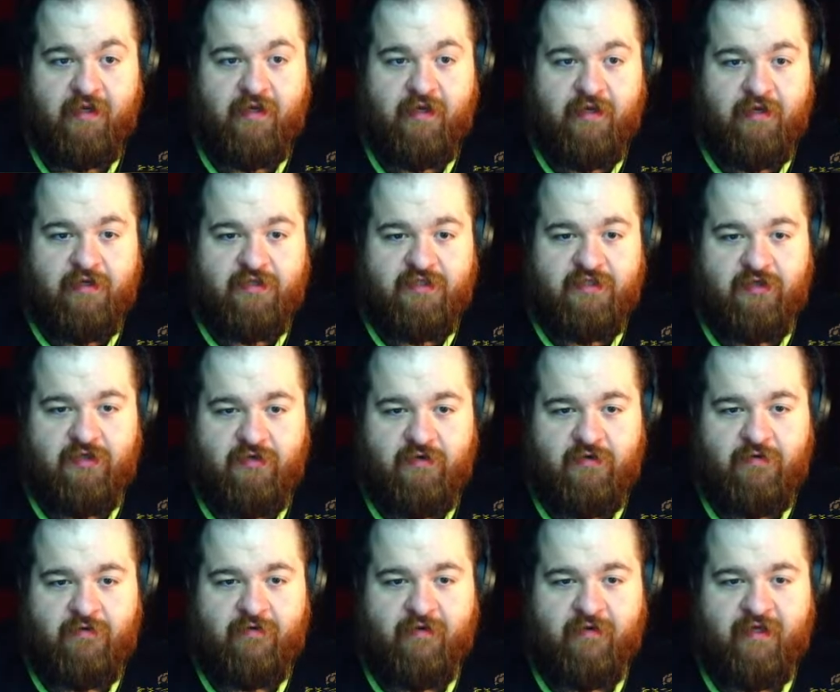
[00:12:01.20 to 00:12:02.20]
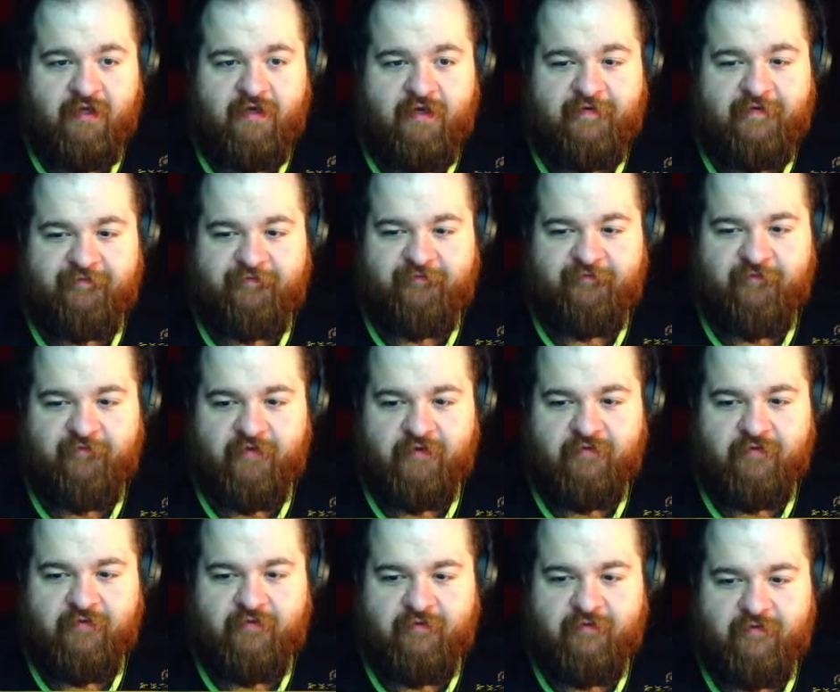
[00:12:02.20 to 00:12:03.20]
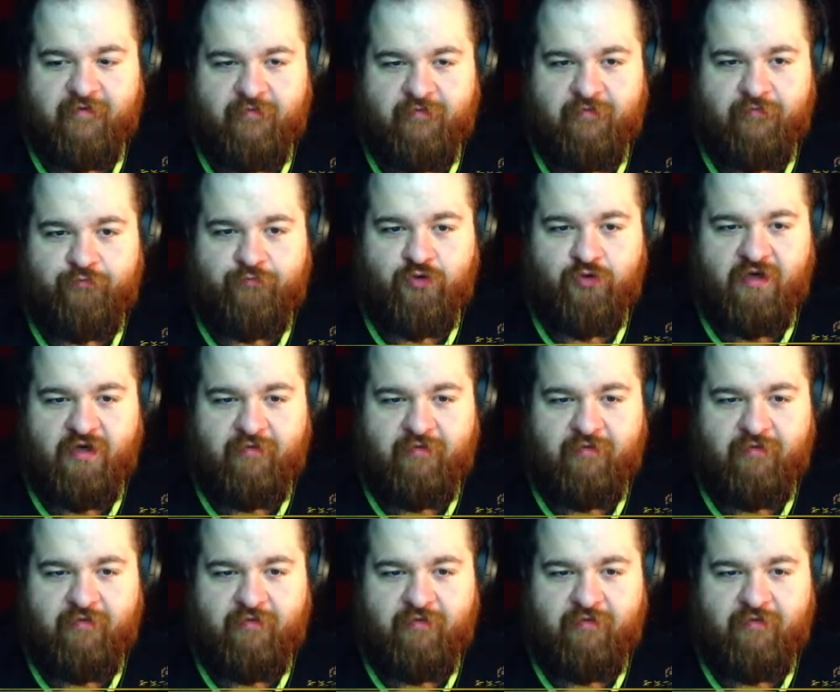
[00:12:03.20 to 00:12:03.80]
So if pretty